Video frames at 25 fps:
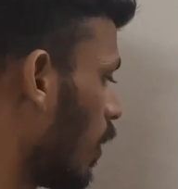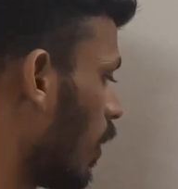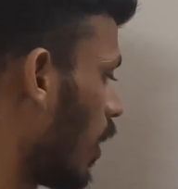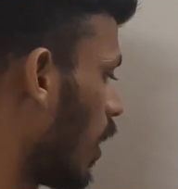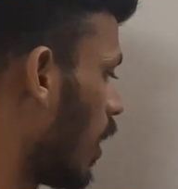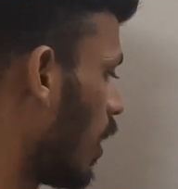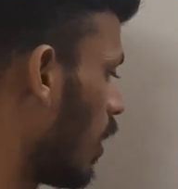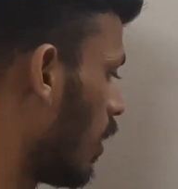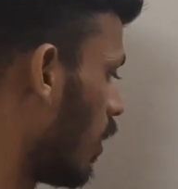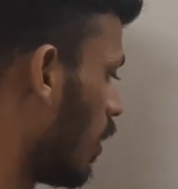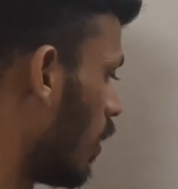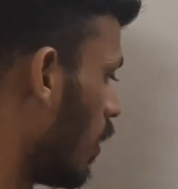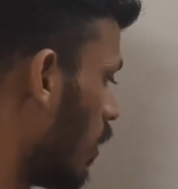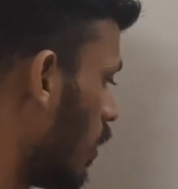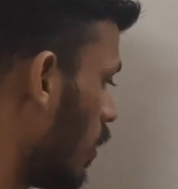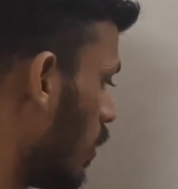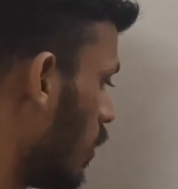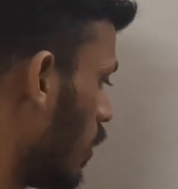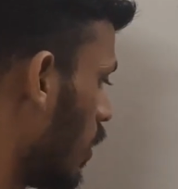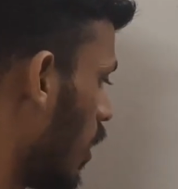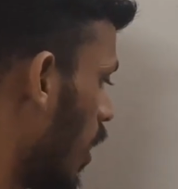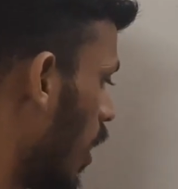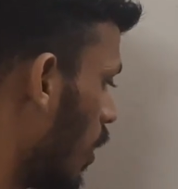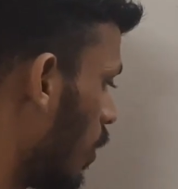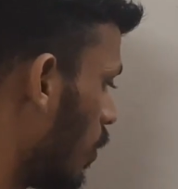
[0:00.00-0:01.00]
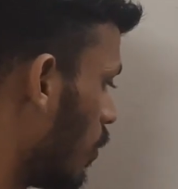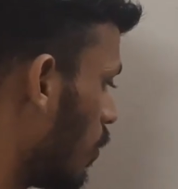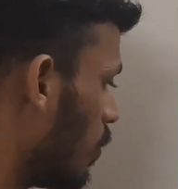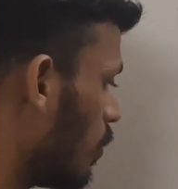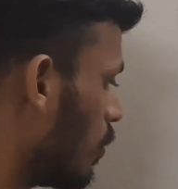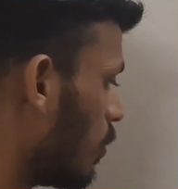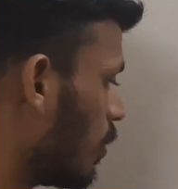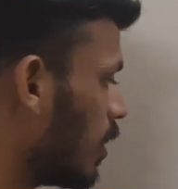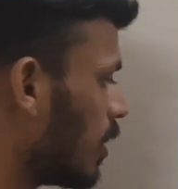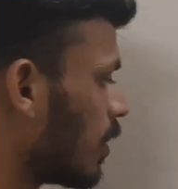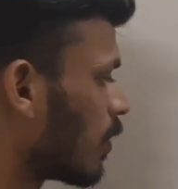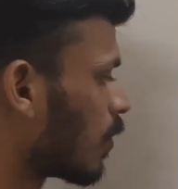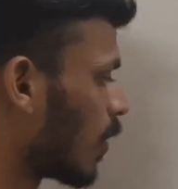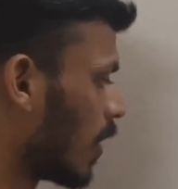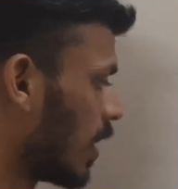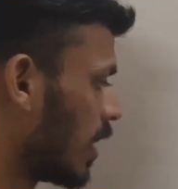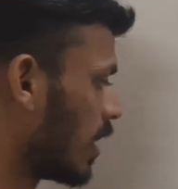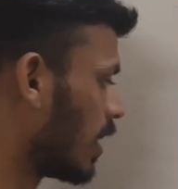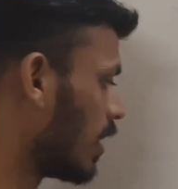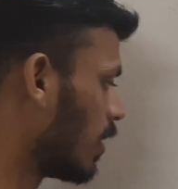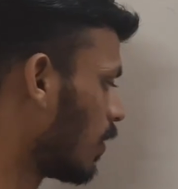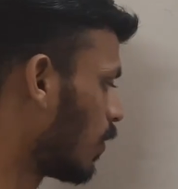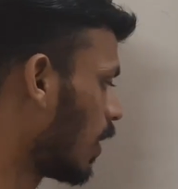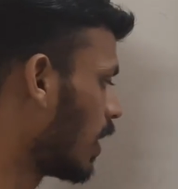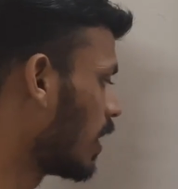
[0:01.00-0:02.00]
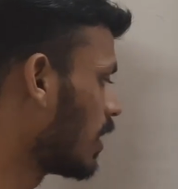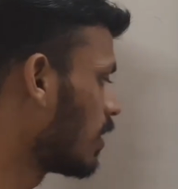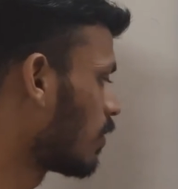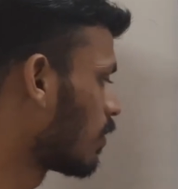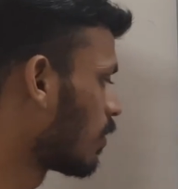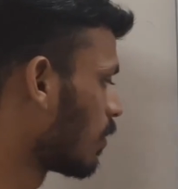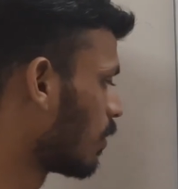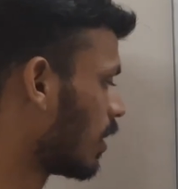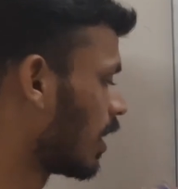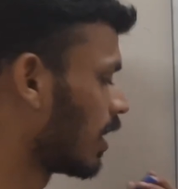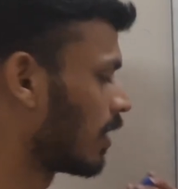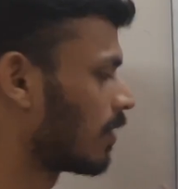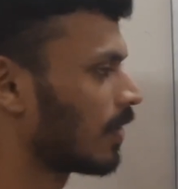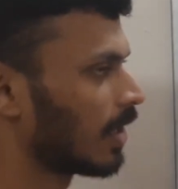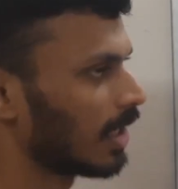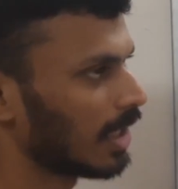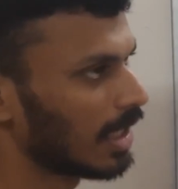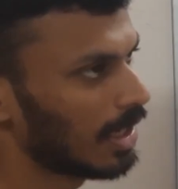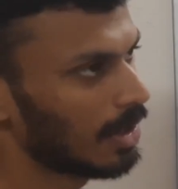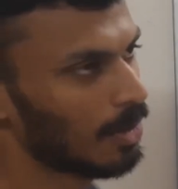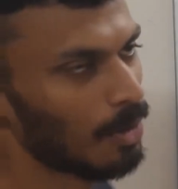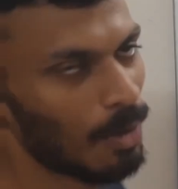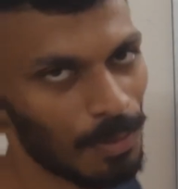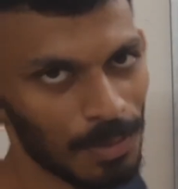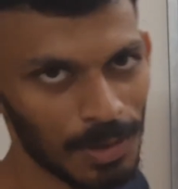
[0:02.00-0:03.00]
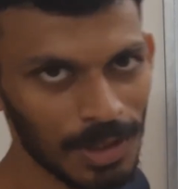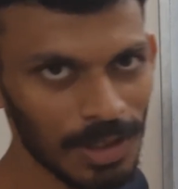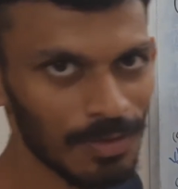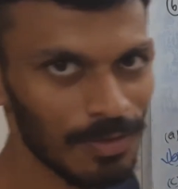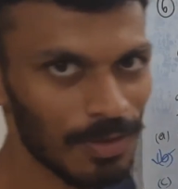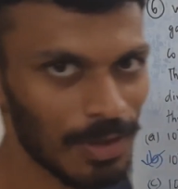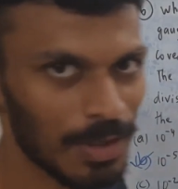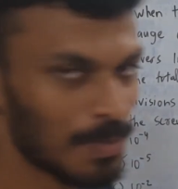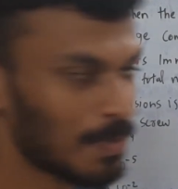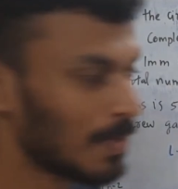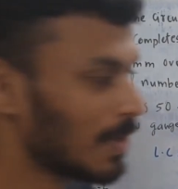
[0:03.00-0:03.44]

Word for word: okay? I had to do this question twice, so that's why that option was